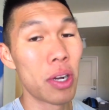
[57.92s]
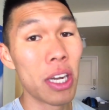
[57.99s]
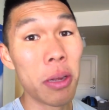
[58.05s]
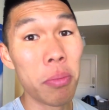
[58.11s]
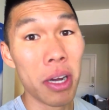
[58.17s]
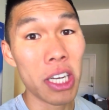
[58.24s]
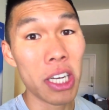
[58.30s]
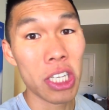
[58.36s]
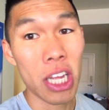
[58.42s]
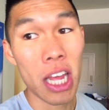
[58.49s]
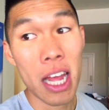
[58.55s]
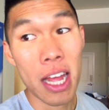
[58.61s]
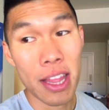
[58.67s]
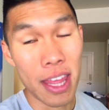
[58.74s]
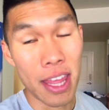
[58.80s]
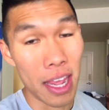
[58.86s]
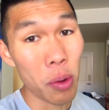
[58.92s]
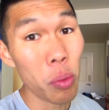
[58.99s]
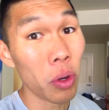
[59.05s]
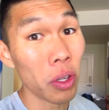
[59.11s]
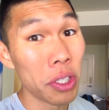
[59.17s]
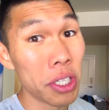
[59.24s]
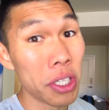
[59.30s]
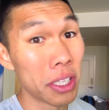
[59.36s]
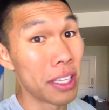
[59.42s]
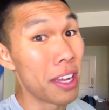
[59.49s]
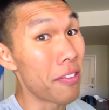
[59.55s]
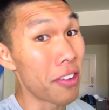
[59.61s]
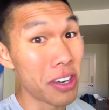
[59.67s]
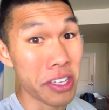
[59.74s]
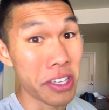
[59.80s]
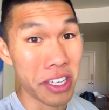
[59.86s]
Pretty much, they will
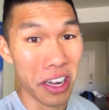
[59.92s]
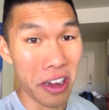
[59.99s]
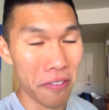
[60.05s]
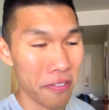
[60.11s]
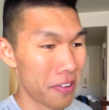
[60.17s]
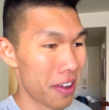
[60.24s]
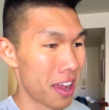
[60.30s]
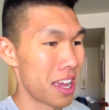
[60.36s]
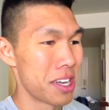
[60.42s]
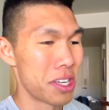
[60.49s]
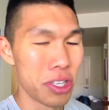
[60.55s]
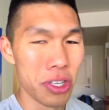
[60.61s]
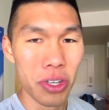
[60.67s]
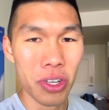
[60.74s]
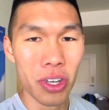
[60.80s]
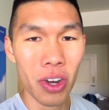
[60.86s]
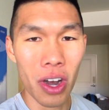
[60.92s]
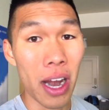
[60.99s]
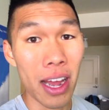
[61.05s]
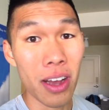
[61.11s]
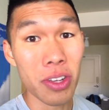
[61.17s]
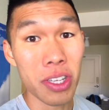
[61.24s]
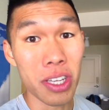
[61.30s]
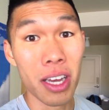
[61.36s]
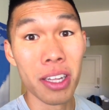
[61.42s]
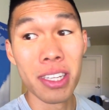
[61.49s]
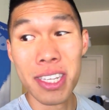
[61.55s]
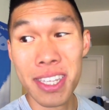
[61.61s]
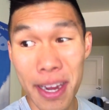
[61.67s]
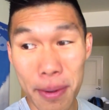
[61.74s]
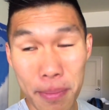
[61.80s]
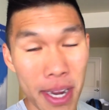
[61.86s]
deliver stuff to your house on the
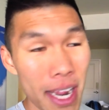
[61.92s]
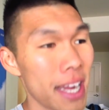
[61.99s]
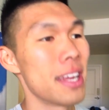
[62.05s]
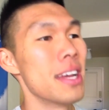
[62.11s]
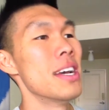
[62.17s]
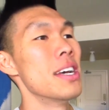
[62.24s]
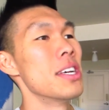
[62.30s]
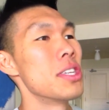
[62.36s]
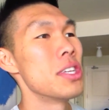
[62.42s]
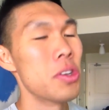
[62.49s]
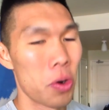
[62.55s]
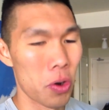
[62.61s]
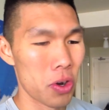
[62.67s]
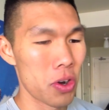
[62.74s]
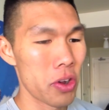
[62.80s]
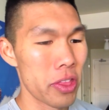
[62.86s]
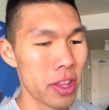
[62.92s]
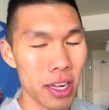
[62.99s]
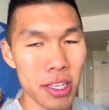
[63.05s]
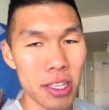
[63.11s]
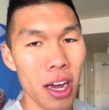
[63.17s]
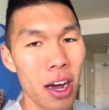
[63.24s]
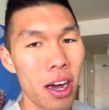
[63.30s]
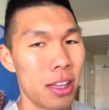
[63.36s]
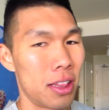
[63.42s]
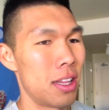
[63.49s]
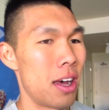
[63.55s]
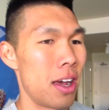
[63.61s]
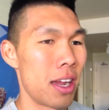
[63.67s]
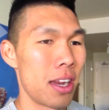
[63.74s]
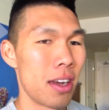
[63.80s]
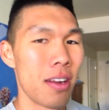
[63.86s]
same day. So you order things
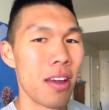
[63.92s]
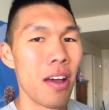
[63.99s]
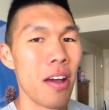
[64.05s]
online,